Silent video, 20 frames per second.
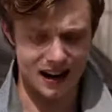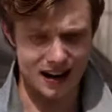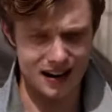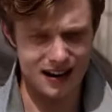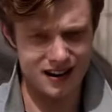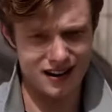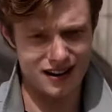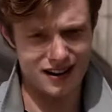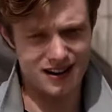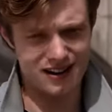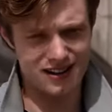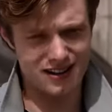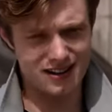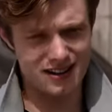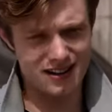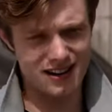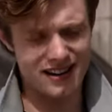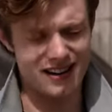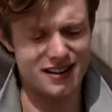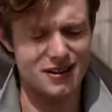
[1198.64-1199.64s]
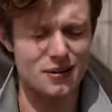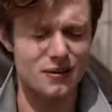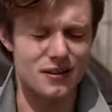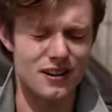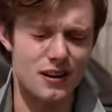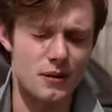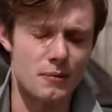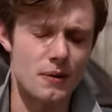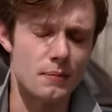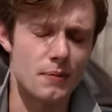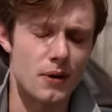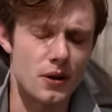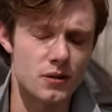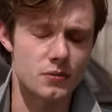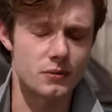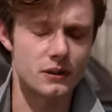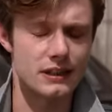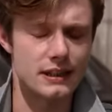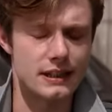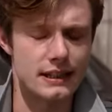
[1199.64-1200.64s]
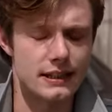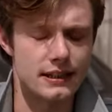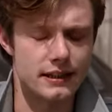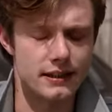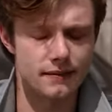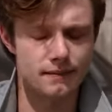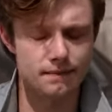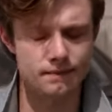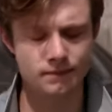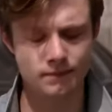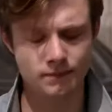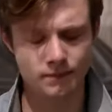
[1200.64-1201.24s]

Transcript: And I don't think that my boss would like it.